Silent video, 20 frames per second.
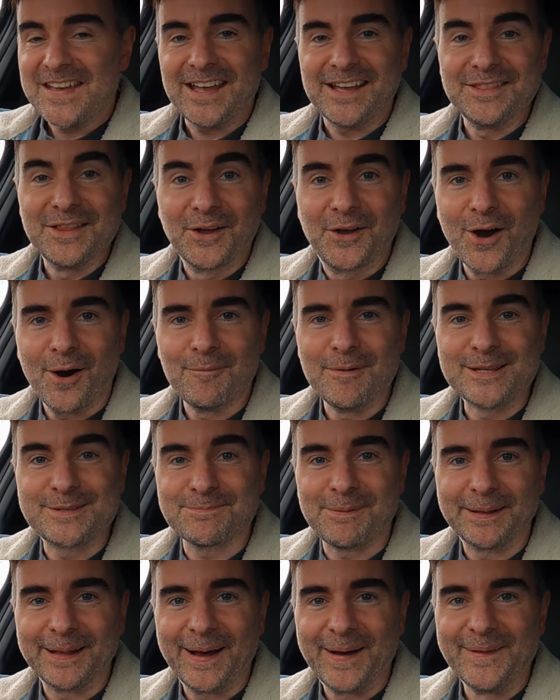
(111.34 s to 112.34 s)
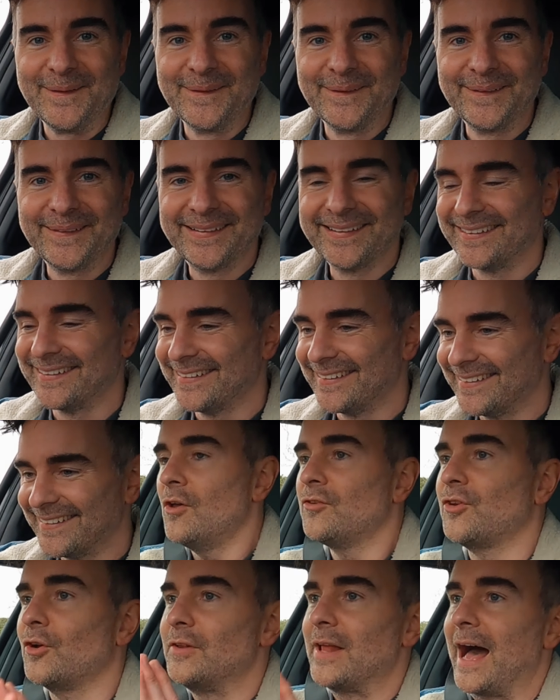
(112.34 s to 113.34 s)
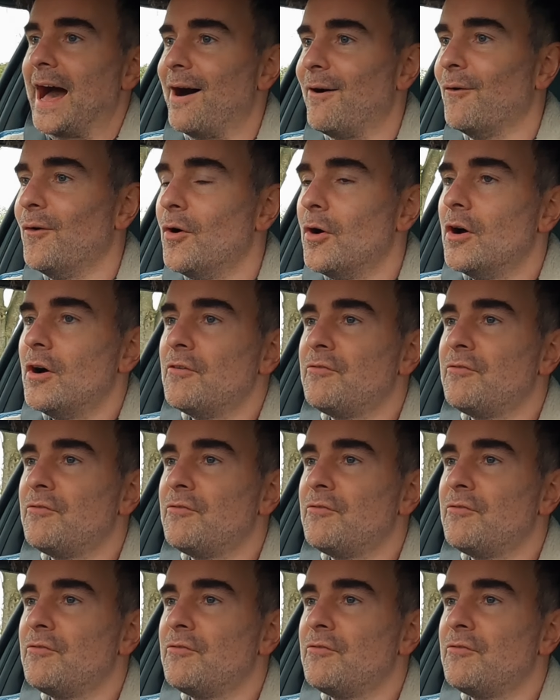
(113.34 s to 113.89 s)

in the comments below. So now,